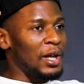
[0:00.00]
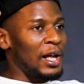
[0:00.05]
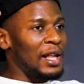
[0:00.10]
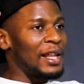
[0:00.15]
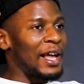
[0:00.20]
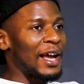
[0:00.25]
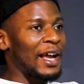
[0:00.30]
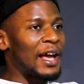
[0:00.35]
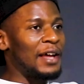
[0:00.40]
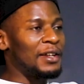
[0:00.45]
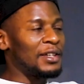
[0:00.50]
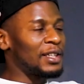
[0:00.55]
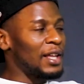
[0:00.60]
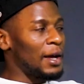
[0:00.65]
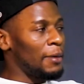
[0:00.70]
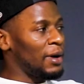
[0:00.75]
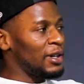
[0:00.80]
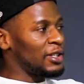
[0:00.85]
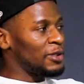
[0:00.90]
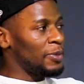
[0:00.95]
Like
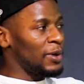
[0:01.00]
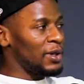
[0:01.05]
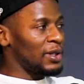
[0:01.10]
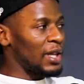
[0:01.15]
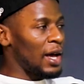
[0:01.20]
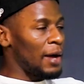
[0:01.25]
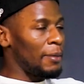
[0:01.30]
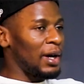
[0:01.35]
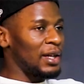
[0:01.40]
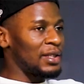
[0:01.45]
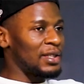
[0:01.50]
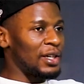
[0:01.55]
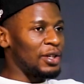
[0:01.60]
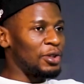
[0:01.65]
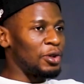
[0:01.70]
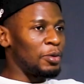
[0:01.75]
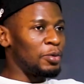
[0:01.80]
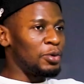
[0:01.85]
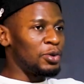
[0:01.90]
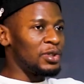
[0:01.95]
anytime I spend time at
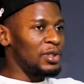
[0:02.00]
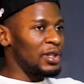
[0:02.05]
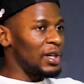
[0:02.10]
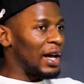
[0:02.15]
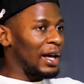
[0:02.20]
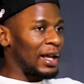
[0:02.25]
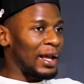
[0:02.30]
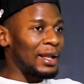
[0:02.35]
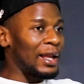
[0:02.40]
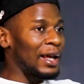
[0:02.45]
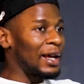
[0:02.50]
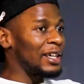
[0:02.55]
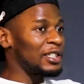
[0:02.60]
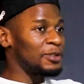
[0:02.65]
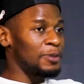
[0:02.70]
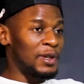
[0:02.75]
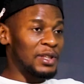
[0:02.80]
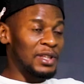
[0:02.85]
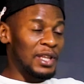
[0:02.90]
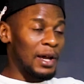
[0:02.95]
AWG, I
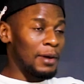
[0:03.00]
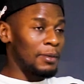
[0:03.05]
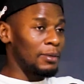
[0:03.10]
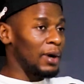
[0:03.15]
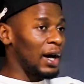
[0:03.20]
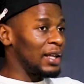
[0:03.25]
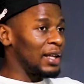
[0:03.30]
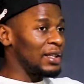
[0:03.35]
spend time at